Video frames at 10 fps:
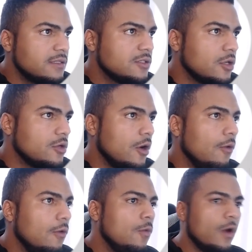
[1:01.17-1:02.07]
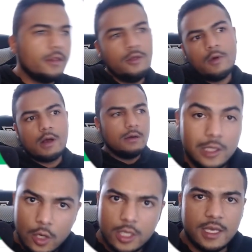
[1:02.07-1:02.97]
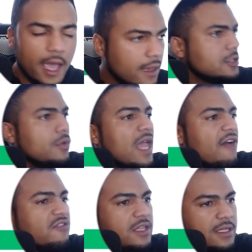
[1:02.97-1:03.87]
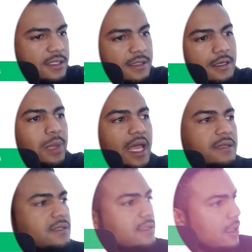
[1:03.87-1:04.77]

so you know what you are looking at. So we have this plans.